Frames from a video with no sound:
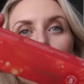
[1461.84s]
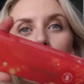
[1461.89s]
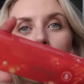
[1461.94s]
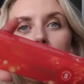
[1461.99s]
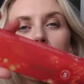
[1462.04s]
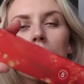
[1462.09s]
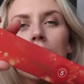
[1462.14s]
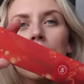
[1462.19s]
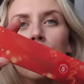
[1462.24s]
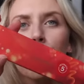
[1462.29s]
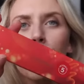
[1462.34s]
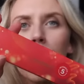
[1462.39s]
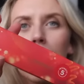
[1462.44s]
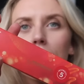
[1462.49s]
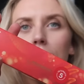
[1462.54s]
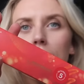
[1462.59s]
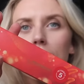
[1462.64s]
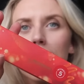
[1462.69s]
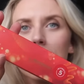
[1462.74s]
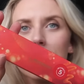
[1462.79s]
Christmas,
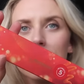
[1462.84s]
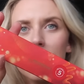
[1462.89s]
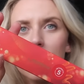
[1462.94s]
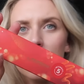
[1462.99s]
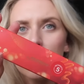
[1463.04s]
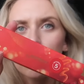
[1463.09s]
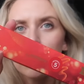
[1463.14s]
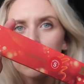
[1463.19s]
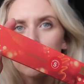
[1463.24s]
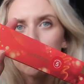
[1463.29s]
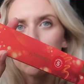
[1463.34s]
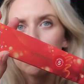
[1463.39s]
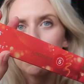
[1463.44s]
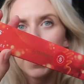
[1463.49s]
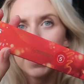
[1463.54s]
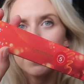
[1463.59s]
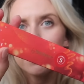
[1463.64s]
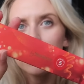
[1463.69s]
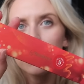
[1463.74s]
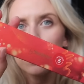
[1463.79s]
well, I say Christmas
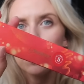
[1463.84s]
blend.